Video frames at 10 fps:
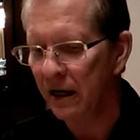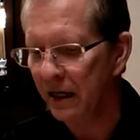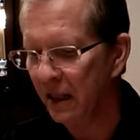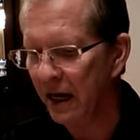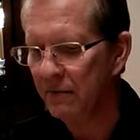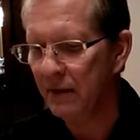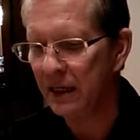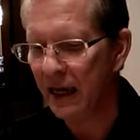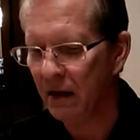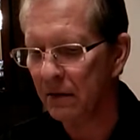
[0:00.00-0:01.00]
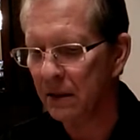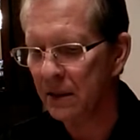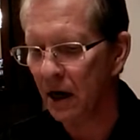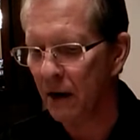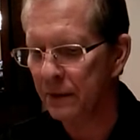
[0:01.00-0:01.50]
enlightenment,
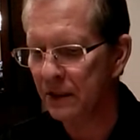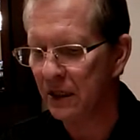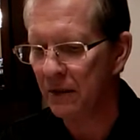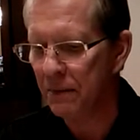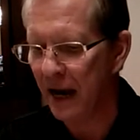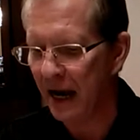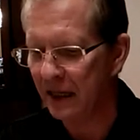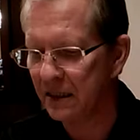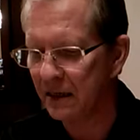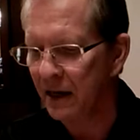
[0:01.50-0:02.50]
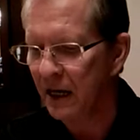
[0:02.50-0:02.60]
countless kalpas in the past.